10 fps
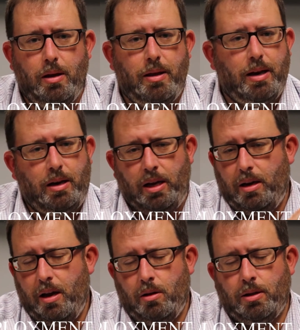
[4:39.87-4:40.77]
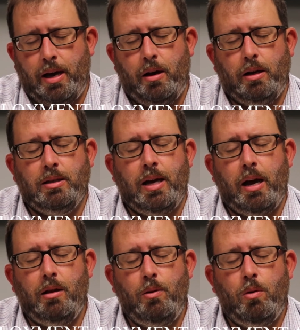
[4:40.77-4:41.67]
that details out
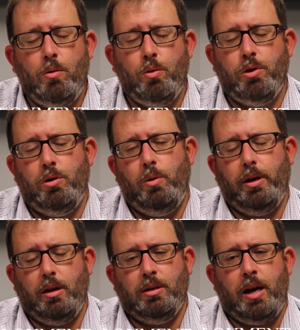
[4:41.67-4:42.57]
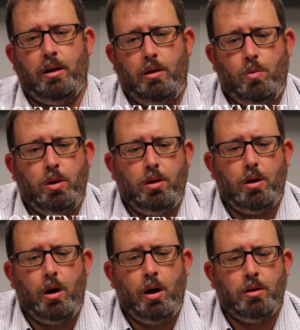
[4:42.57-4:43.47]
exactly what we're doing, exactly what the
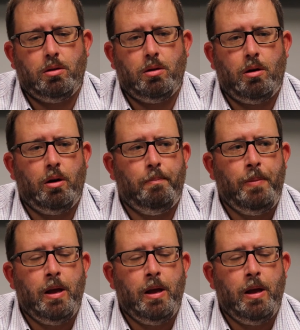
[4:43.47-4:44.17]
costs are,